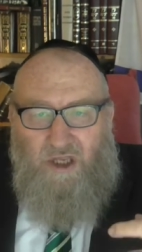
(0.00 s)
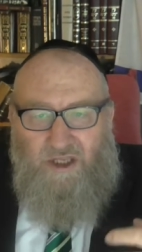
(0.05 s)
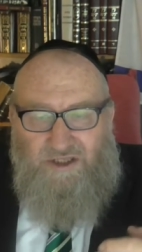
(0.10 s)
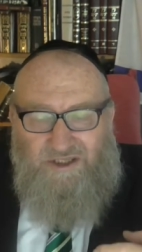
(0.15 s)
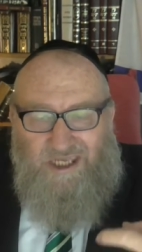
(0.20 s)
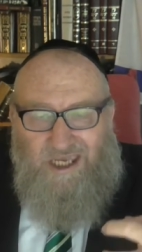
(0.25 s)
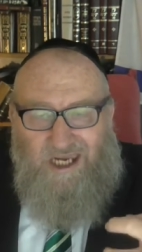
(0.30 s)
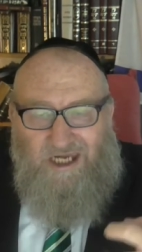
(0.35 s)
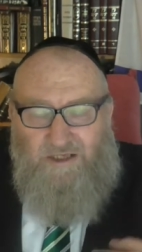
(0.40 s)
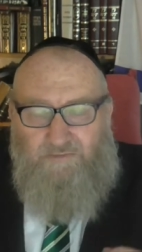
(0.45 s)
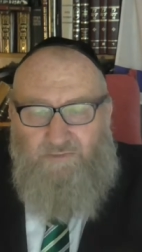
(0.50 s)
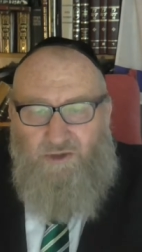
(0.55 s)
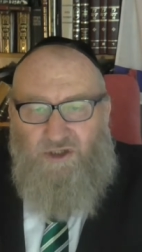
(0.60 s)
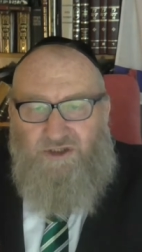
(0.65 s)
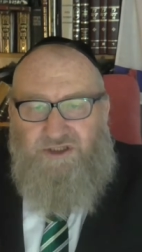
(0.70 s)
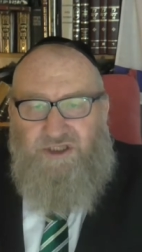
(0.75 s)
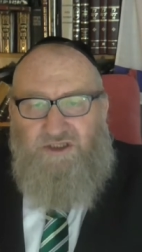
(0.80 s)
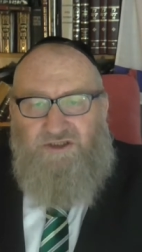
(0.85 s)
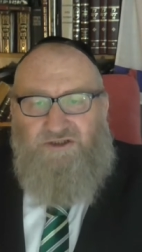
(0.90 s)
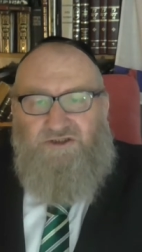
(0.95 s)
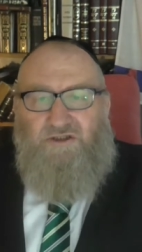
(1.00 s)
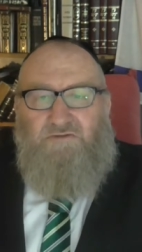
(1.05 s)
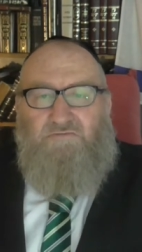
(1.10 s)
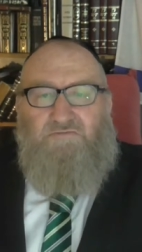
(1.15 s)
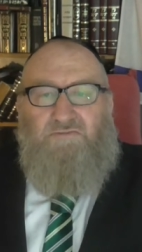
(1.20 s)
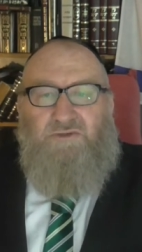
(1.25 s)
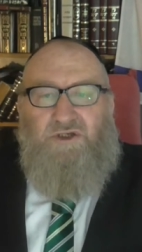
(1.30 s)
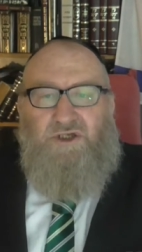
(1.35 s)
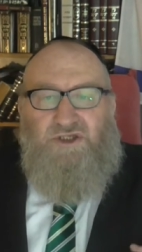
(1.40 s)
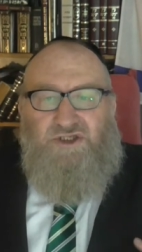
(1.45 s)
in animal
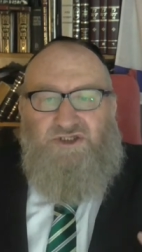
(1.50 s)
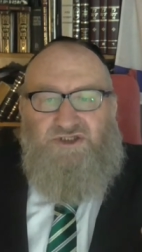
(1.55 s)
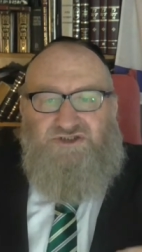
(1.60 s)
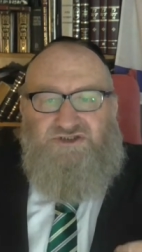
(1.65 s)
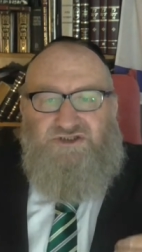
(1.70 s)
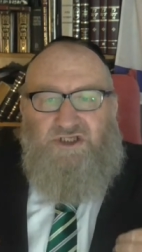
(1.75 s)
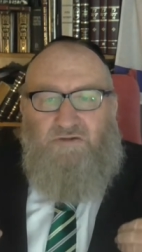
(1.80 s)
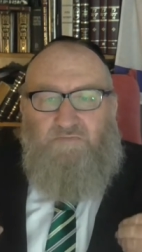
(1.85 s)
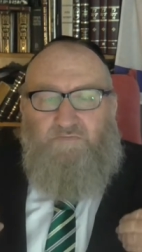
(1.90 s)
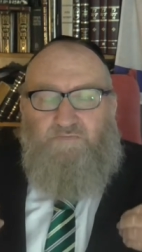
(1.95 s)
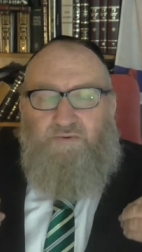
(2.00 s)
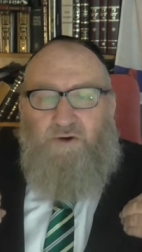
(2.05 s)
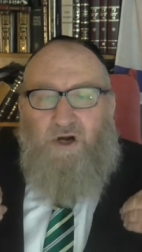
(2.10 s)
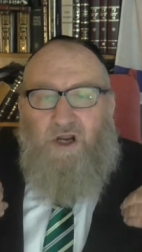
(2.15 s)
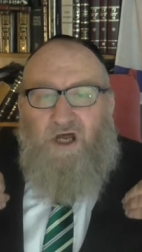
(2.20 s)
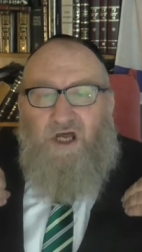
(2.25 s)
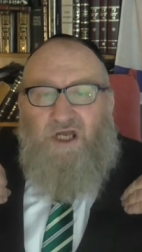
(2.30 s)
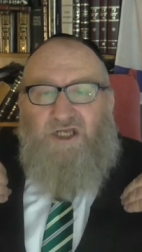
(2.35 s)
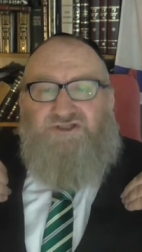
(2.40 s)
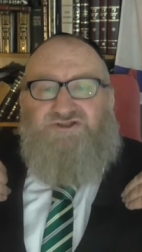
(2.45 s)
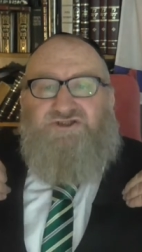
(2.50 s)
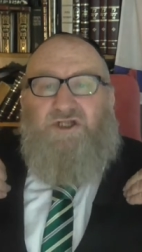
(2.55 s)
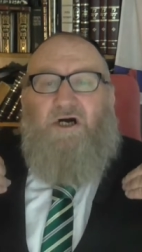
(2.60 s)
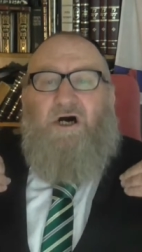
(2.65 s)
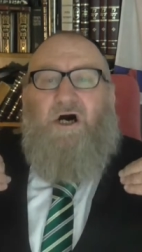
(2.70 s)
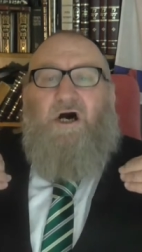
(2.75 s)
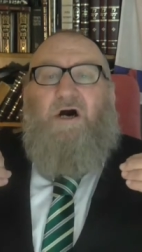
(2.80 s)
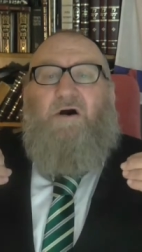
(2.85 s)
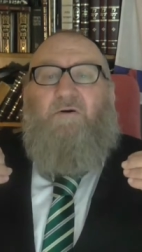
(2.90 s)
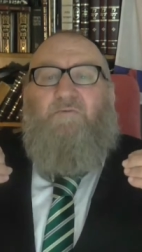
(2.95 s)
kingdom is comprised
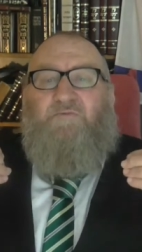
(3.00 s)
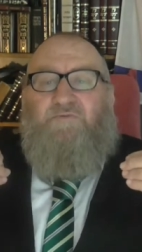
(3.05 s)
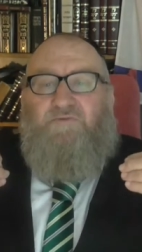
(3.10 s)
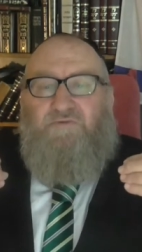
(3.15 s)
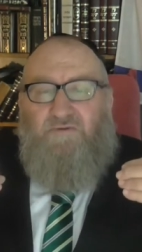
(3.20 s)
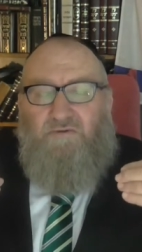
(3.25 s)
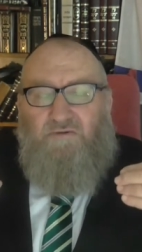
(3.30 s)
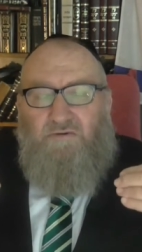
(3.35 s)
of